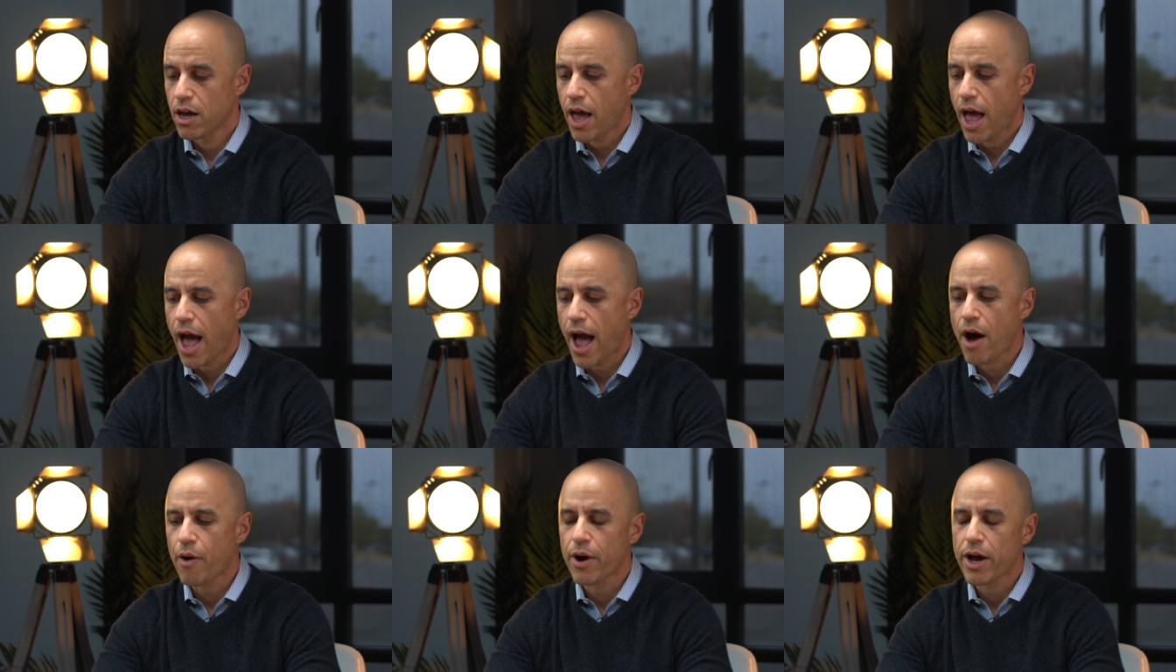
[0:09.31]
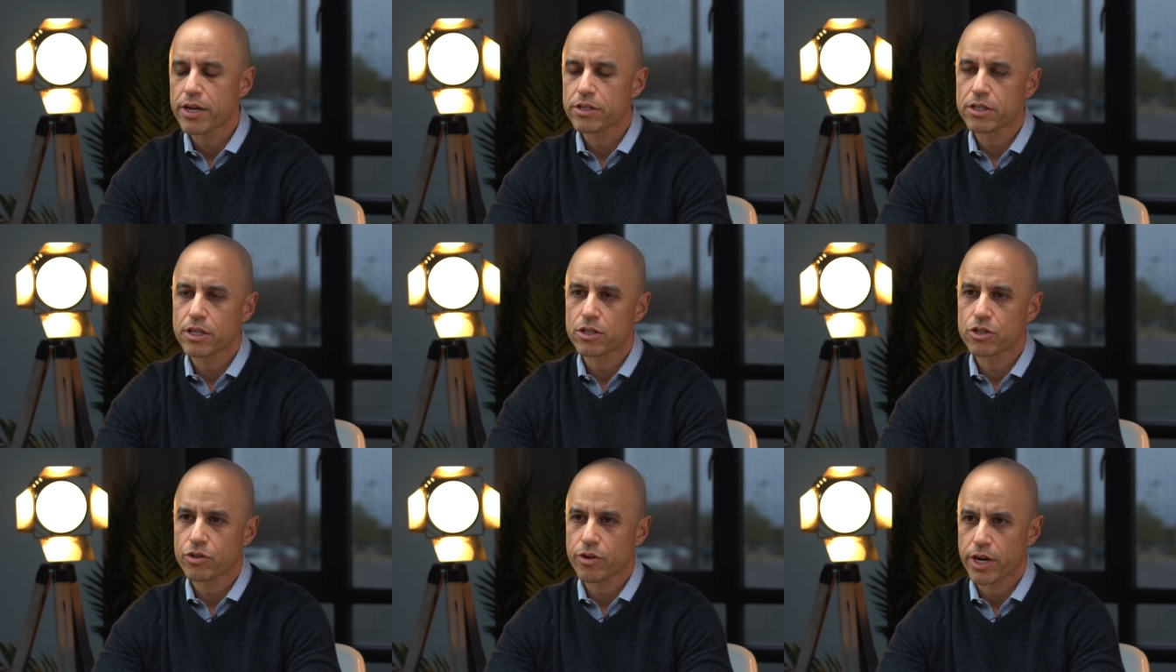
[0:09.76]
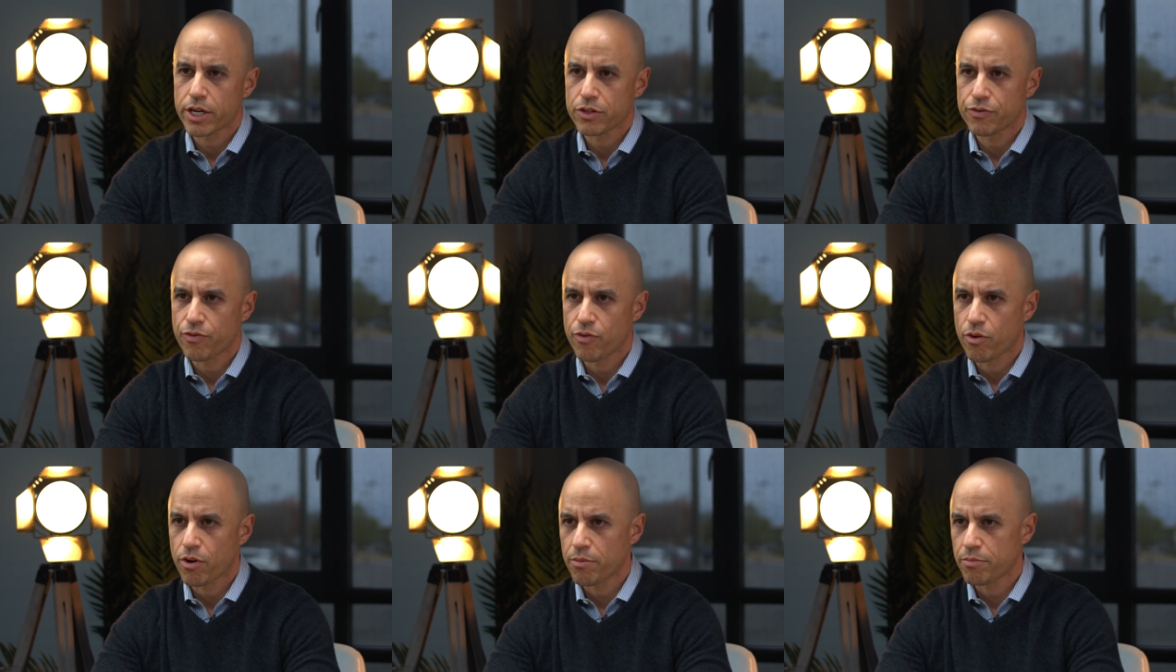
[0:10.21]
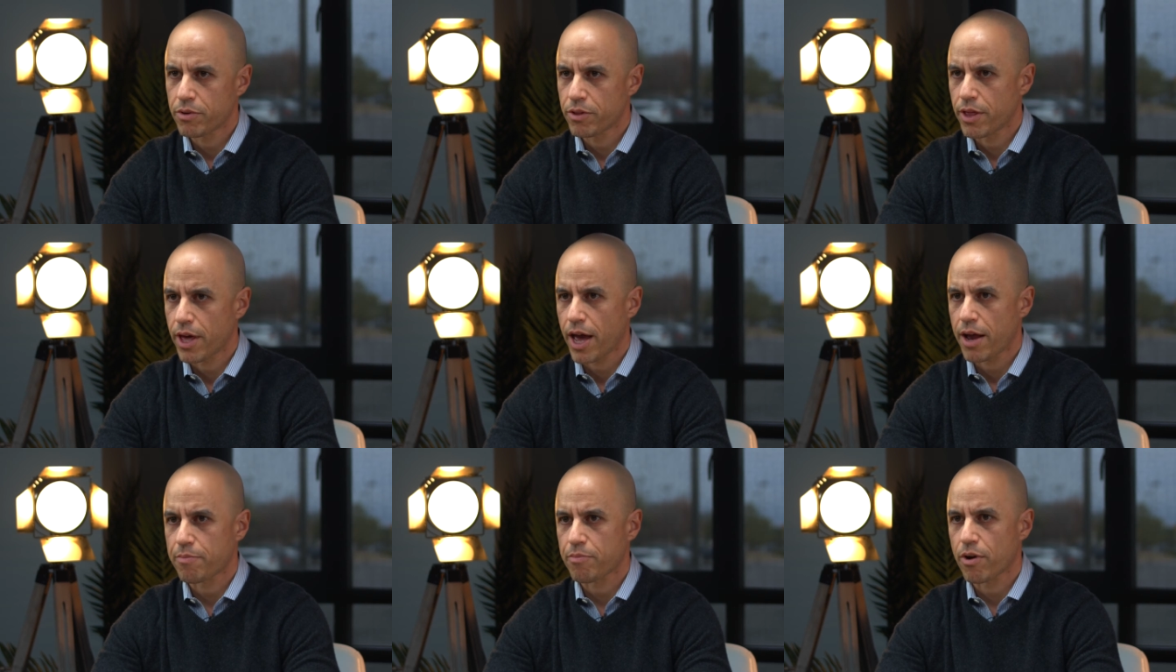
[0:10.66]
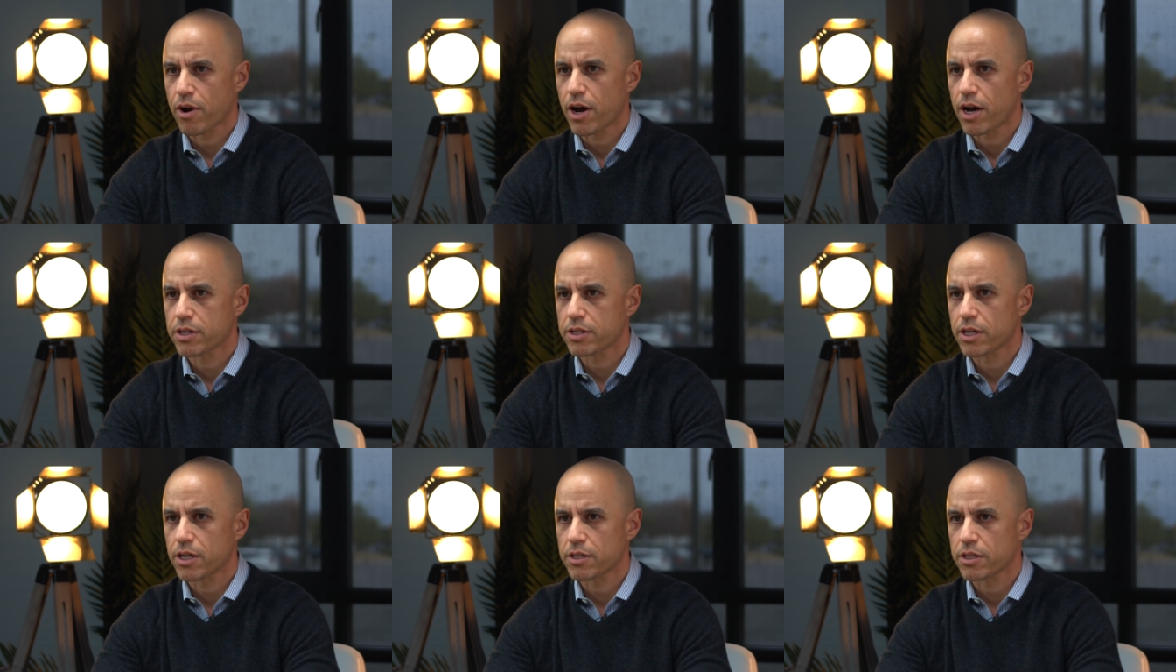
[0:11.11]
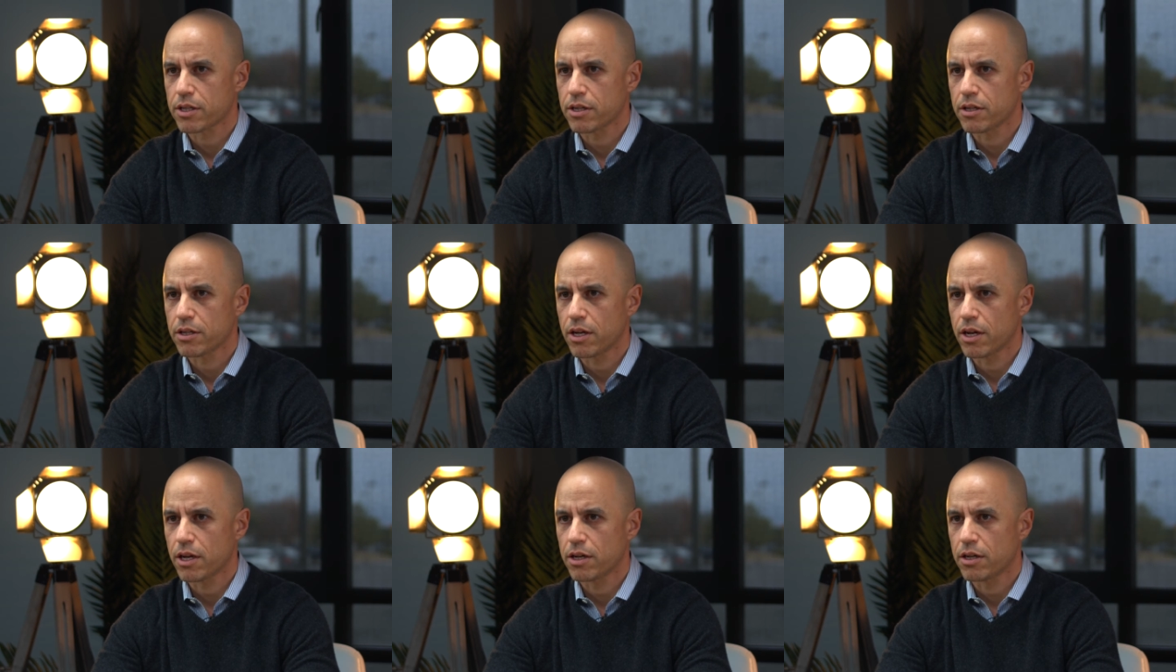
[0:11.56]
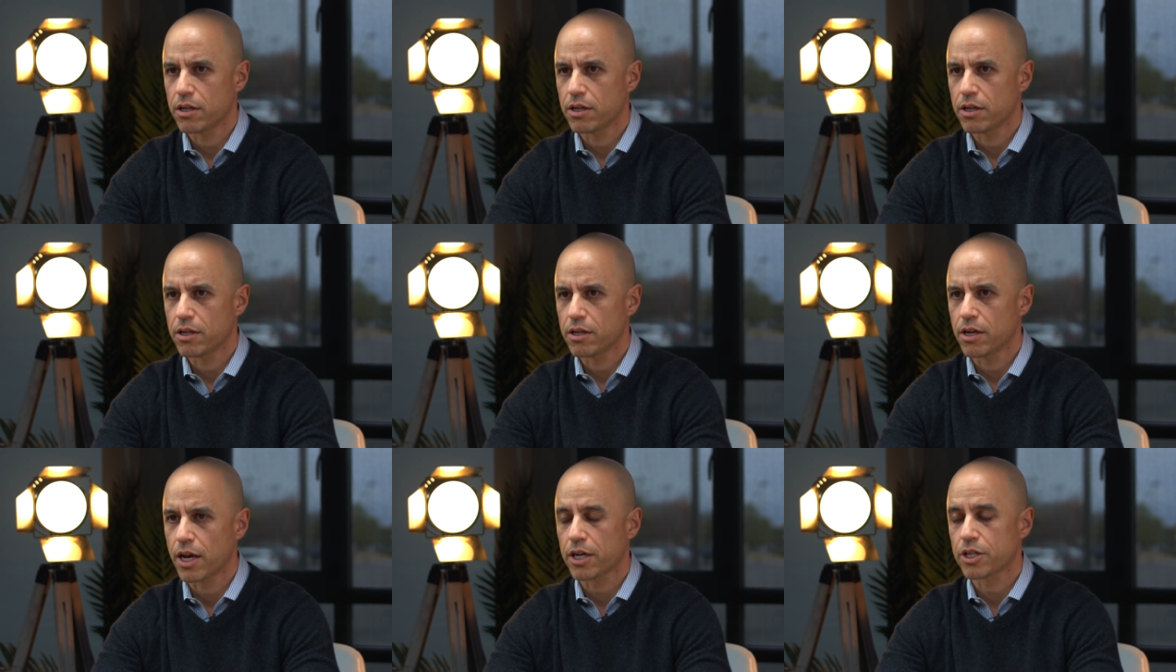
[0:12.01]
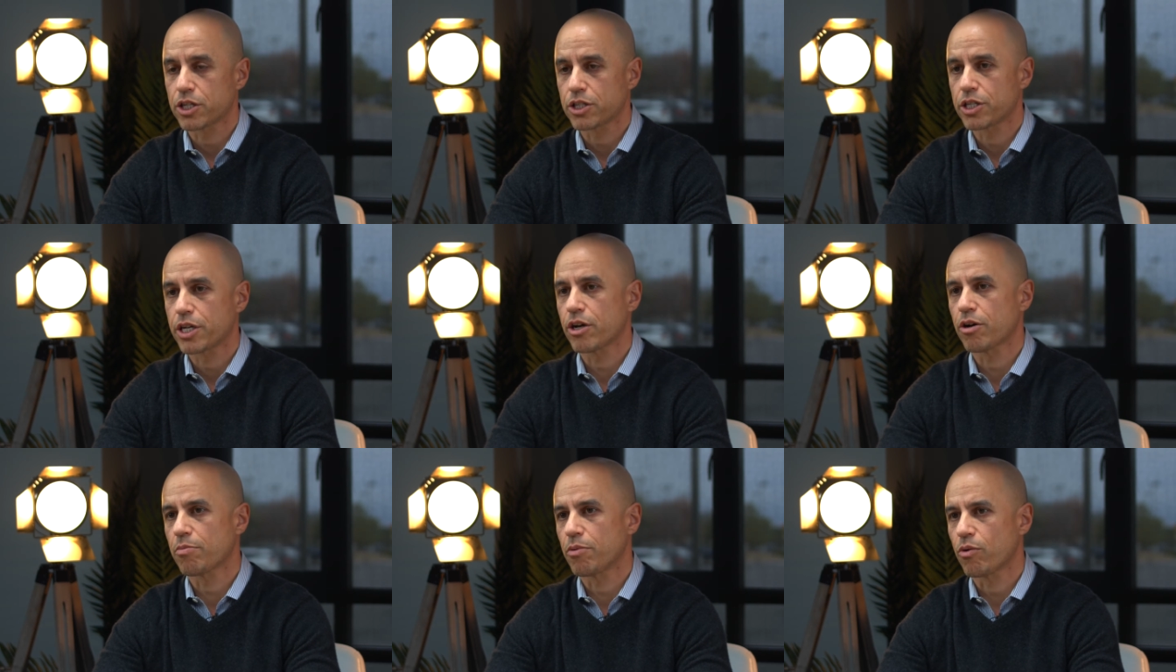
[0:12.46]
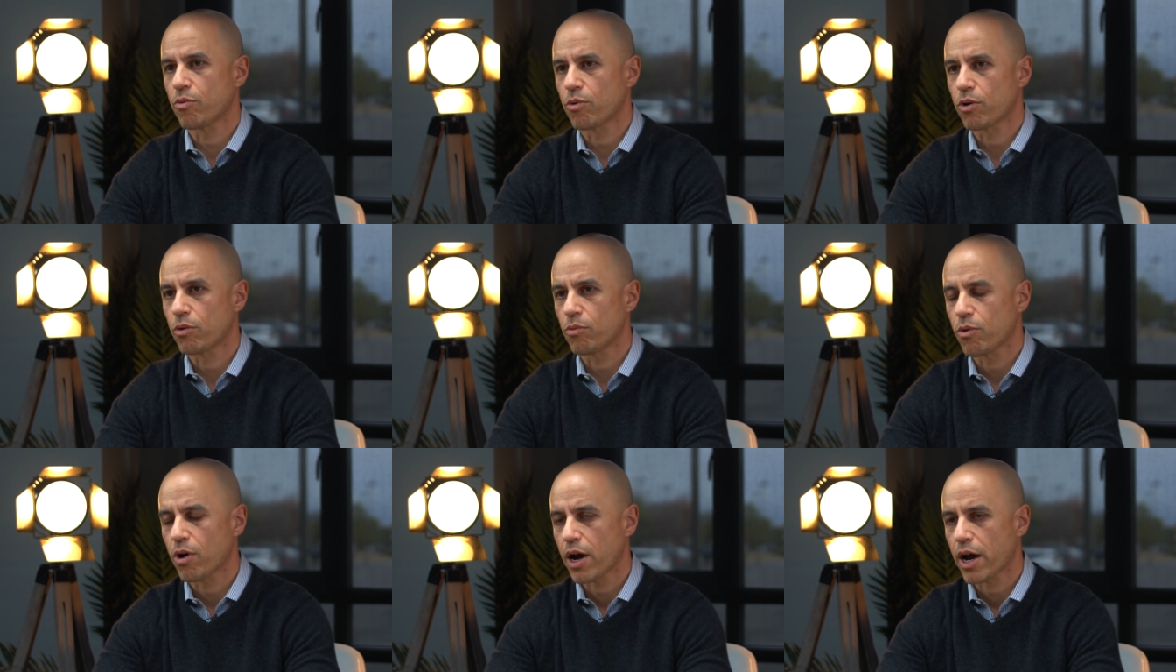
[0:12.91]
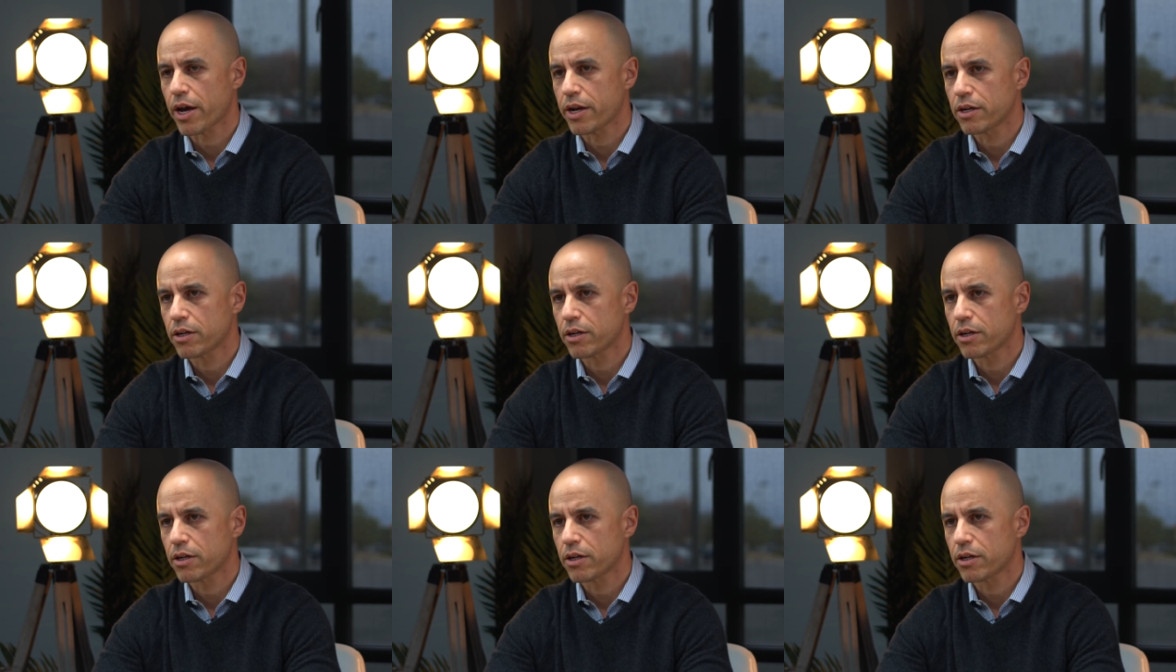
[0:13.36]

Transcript: How has this transformed that process, and not just here but worldwide?